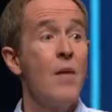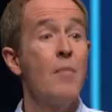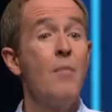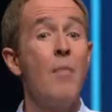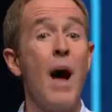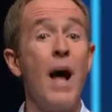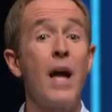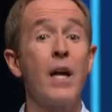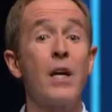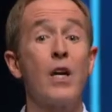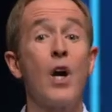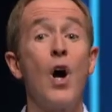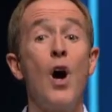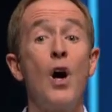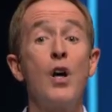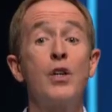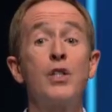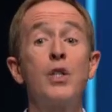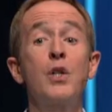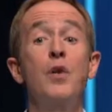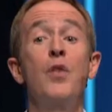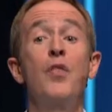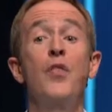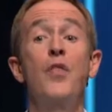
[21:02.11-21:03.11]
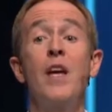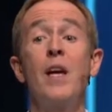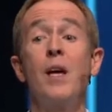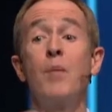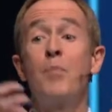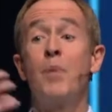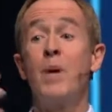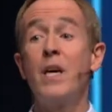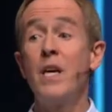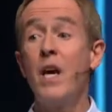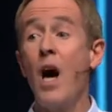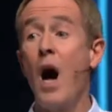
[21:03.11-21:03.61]
that might cause you to
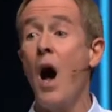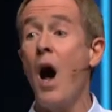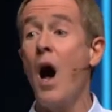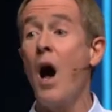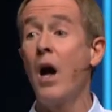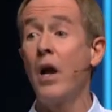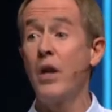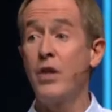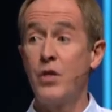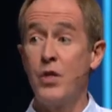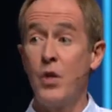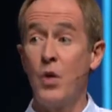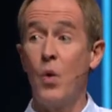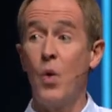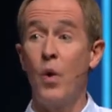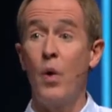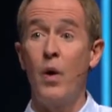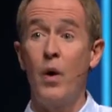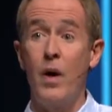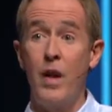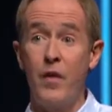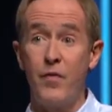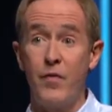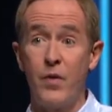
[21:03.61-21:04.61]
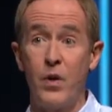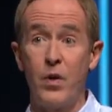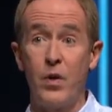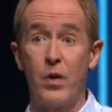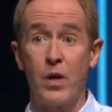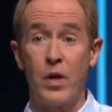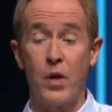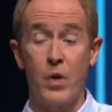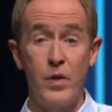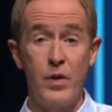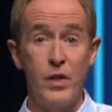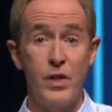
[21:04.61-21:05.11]
think beyond your, if you're
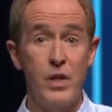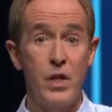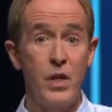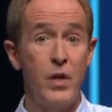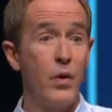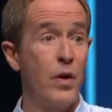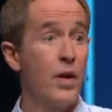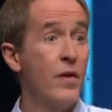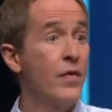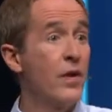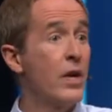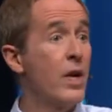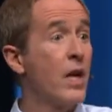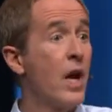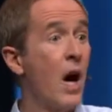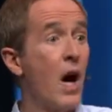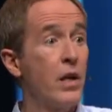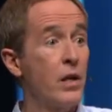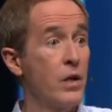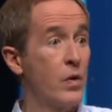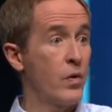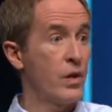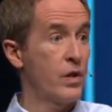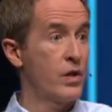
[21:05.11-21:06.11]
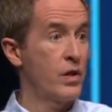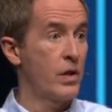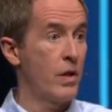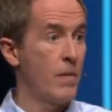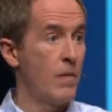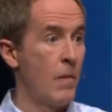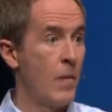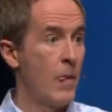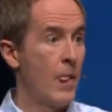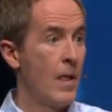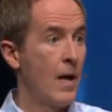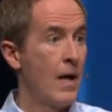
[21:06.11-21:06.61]
a Christian or even a non-Christian,
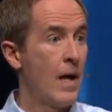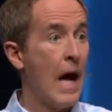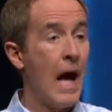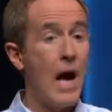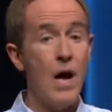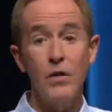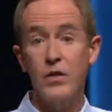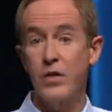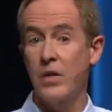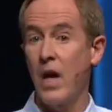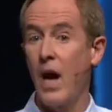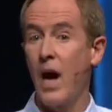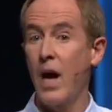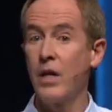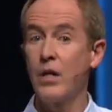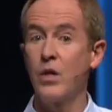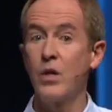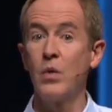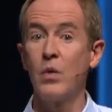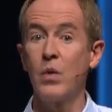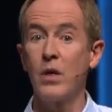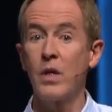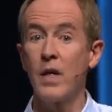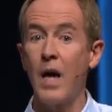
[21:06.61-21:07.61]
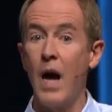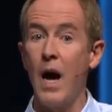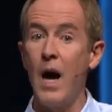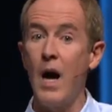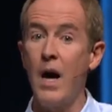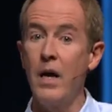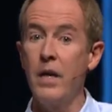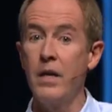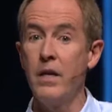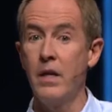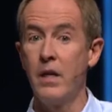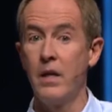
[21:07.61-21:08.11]
outside your
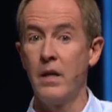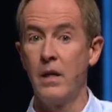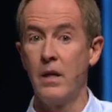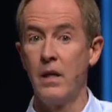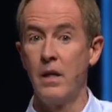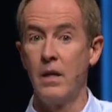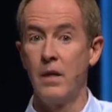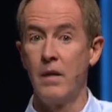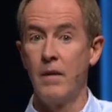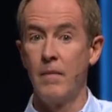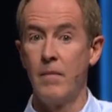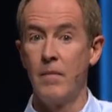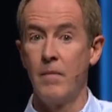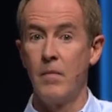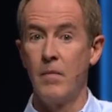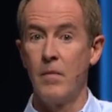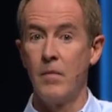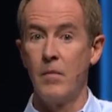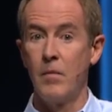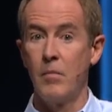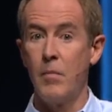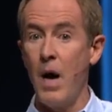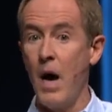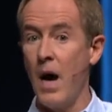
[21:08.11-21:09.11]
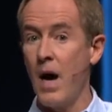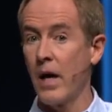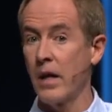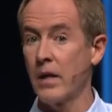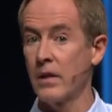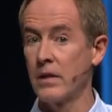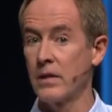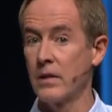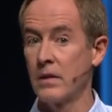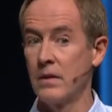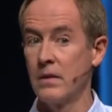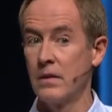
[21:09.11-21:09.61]
God
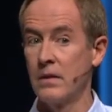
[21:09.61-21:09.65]
box.